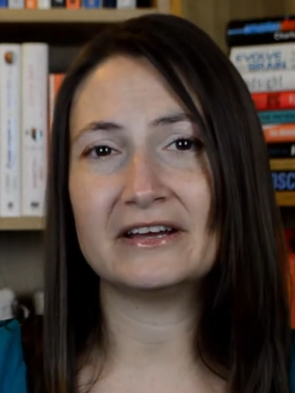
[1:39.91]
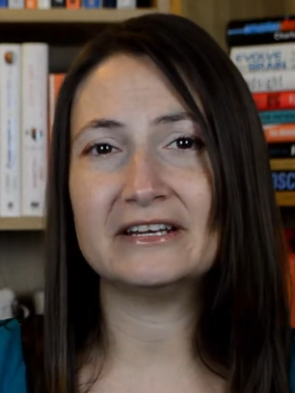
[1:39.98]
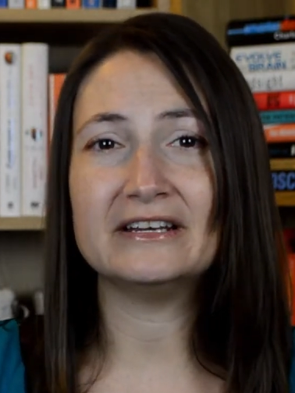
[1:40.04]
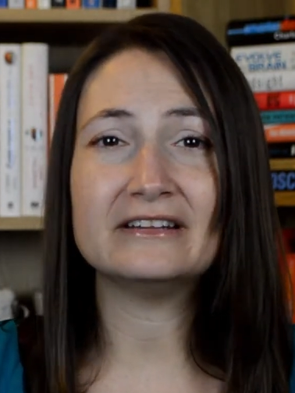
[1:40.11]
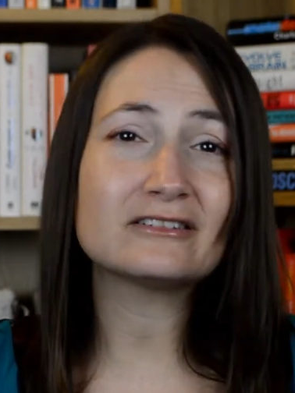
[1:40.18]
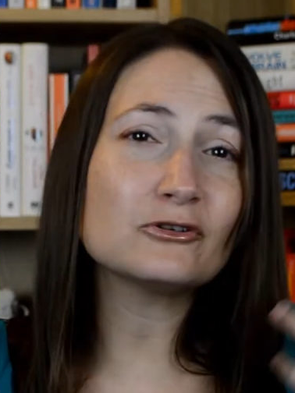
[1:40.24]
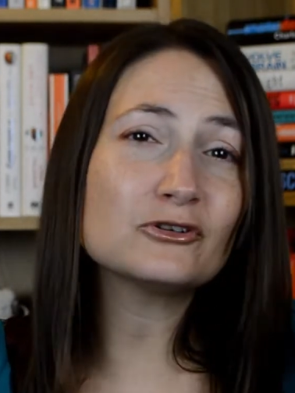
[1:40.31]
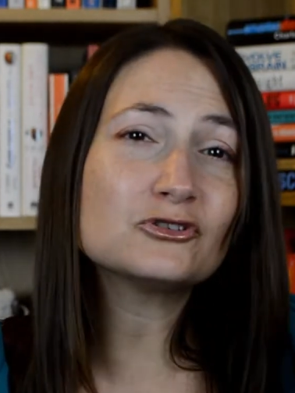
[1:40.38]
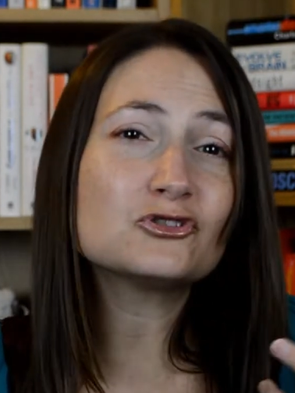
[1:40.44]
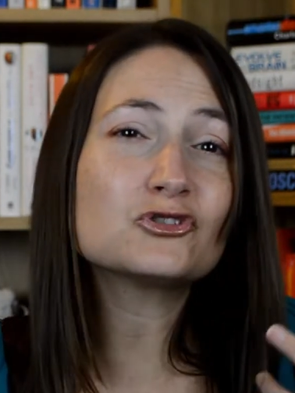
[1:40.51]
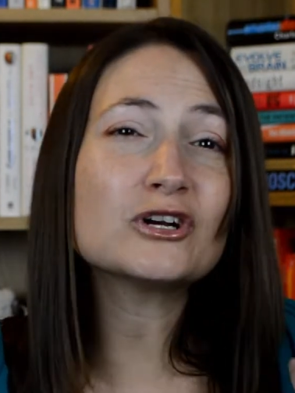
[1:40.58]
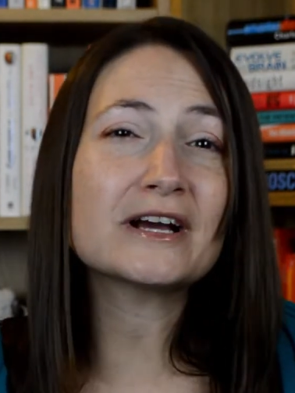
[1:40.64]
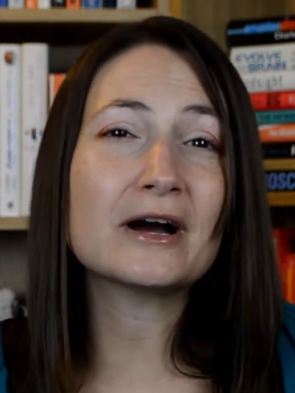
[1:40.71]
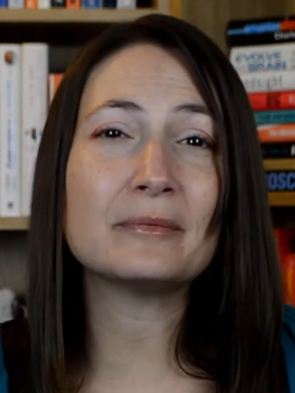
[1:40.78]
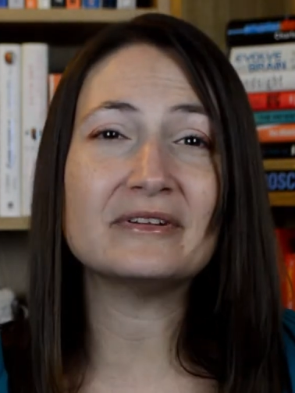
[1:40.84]
and it's got a
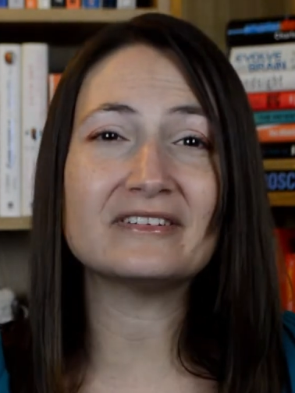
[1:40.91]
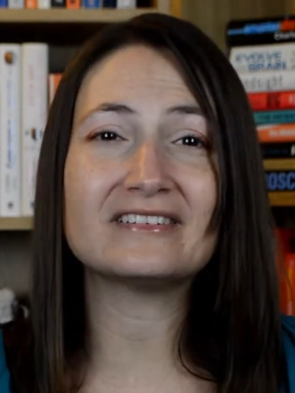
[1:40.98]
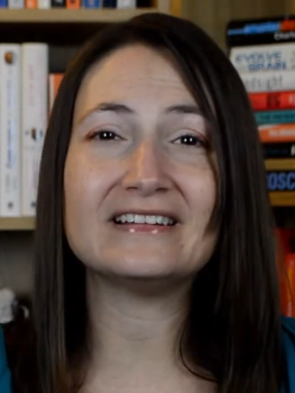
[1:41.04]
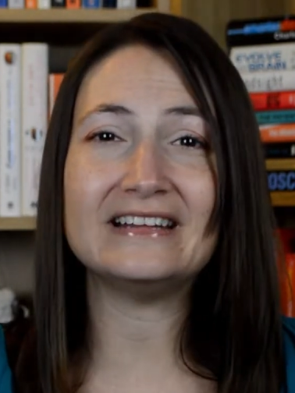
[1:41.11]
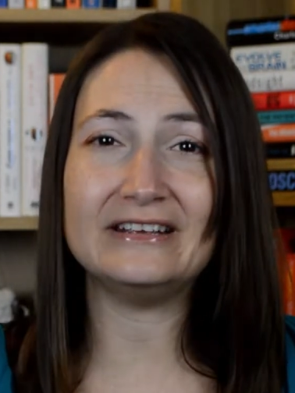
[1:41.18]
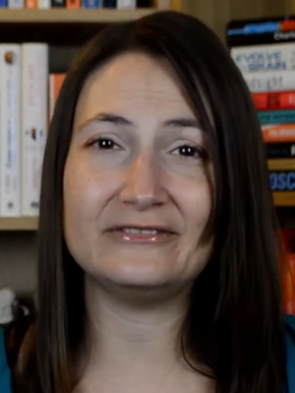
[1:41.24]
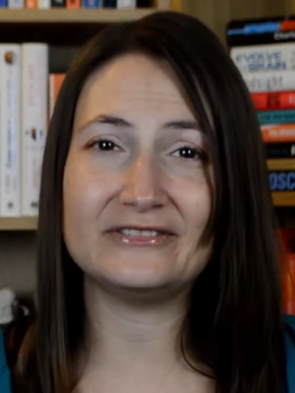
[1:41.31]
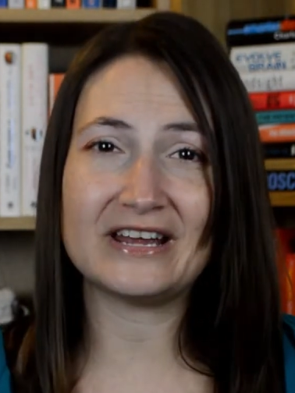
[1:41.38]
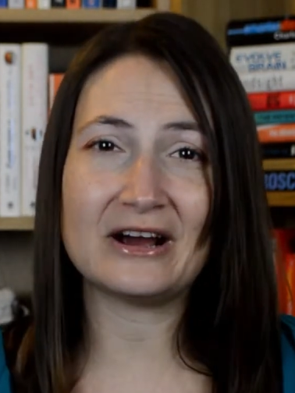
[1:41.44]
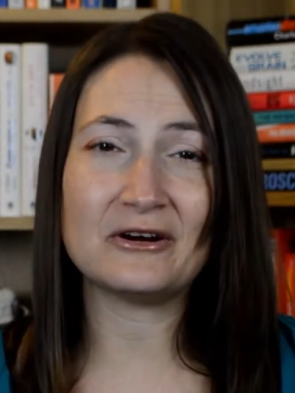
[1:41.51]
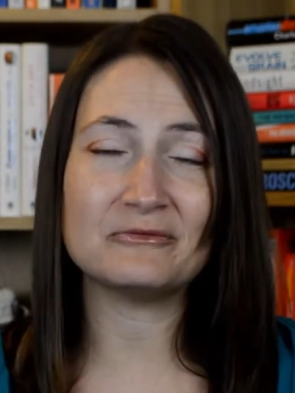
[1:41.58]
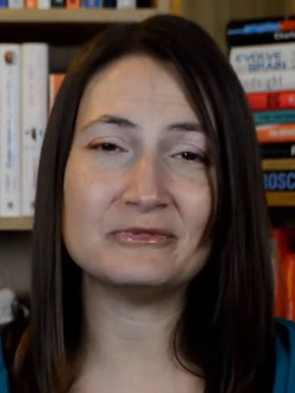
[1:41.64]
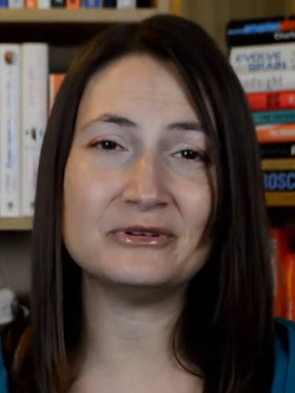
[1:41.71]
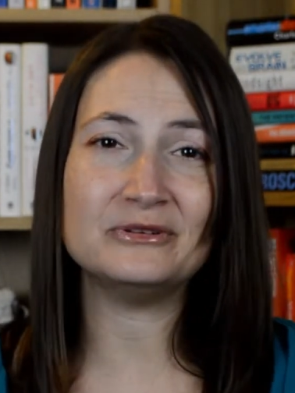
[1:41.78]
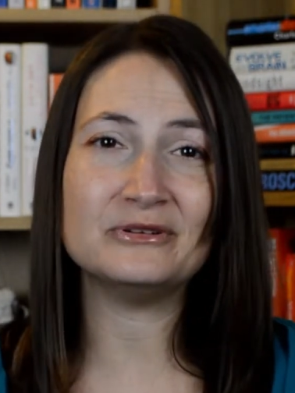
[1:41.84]
trick up its sleeve to
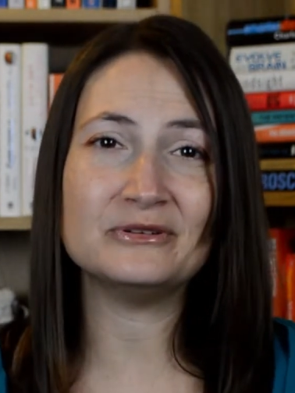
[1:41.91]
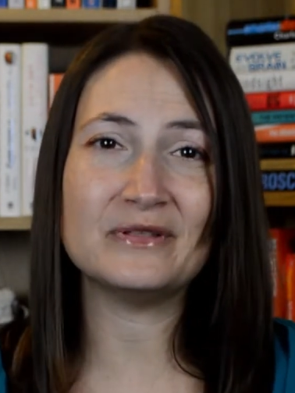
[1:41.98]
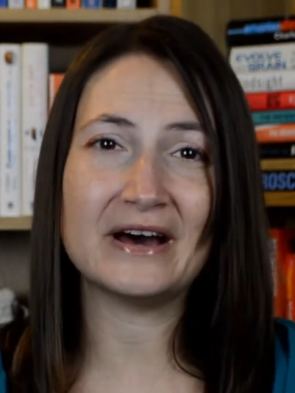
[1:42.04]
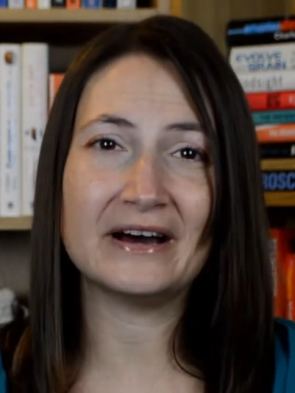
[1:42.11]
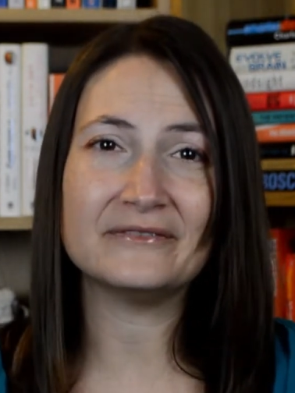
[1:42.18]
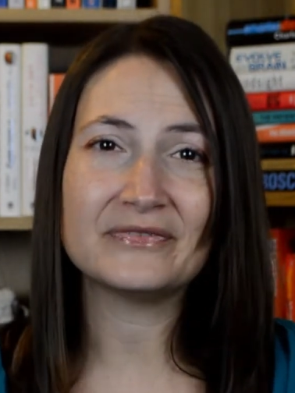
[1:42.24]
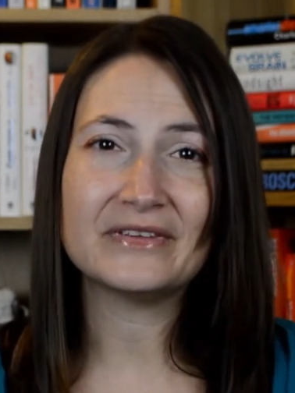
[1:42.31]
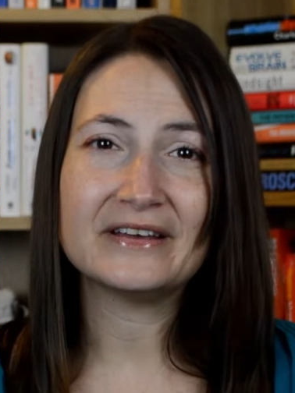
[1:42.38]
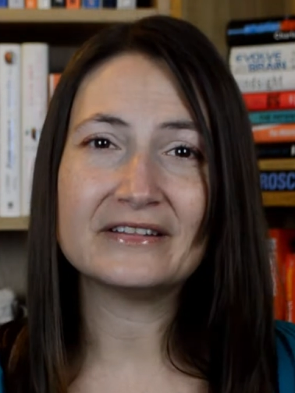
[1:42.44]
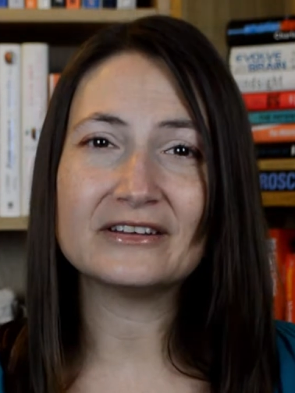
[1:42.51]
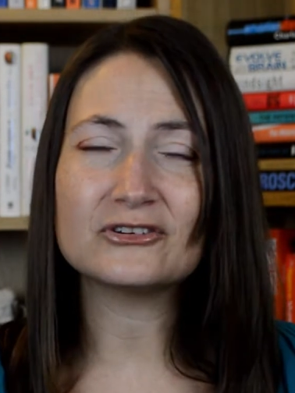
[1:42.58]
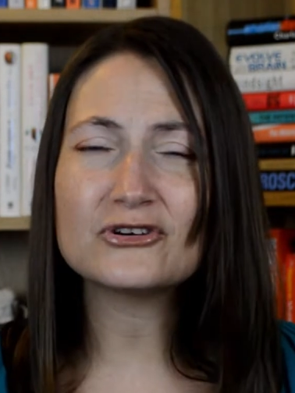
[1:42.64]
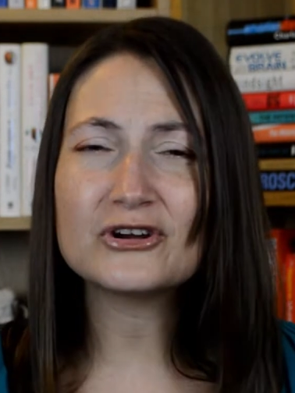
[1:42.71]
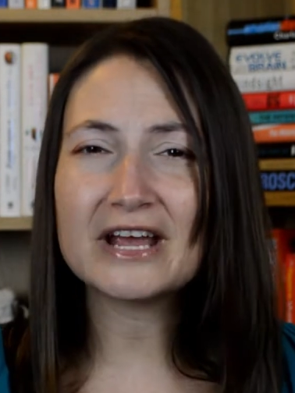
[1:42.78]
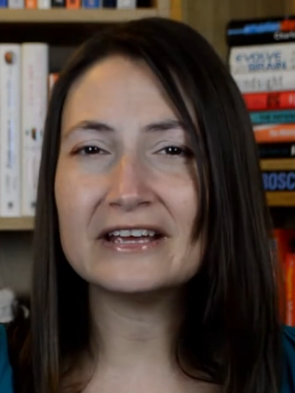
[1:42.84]
help you do that, that
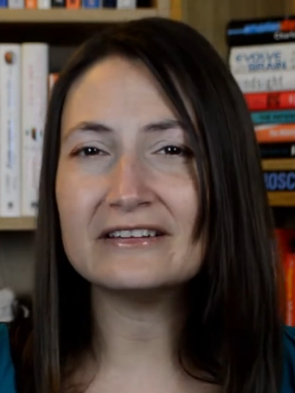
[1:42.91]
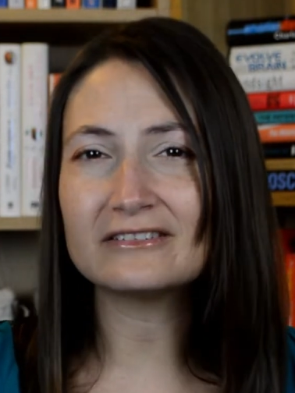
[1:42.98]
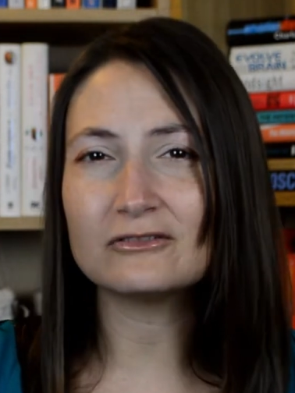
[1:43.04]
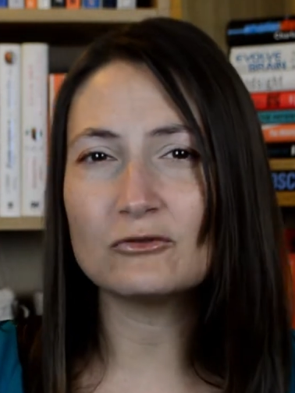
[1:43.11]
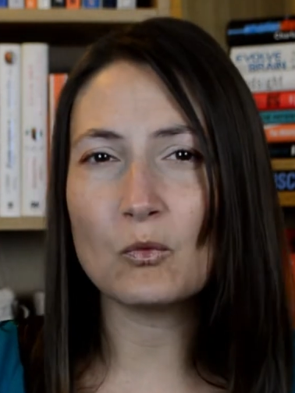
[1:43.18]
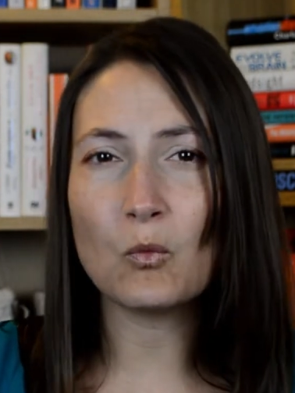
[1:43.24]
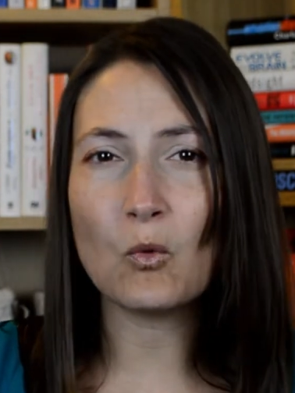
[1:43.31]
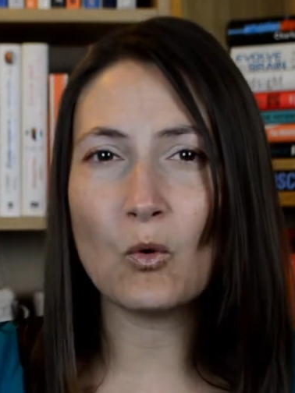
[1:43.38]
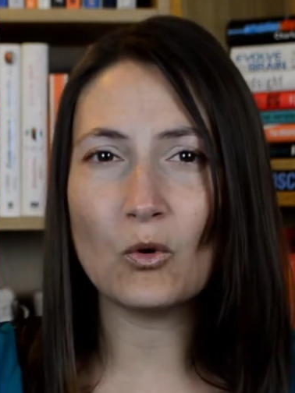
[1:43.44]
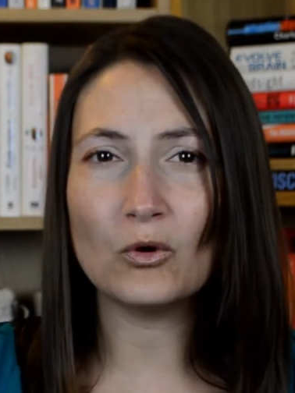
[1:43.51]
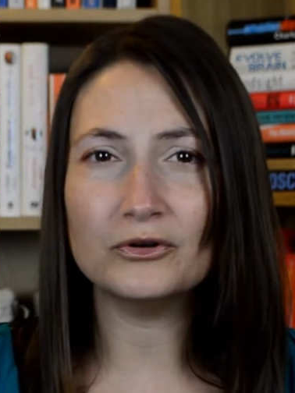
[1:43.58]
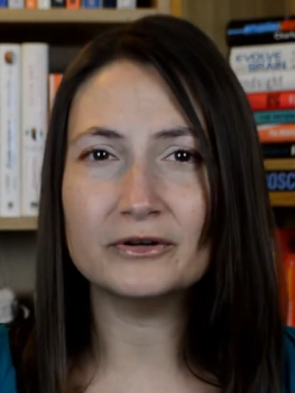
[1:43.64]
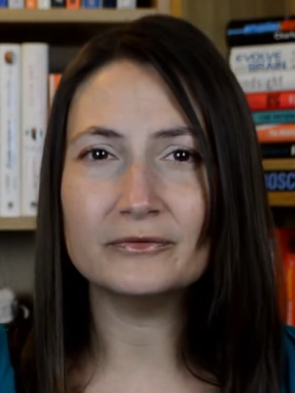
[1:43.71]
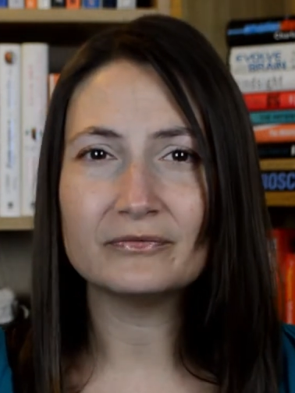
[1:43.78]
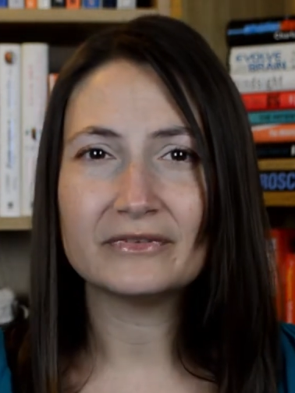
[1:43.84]
creates a reward,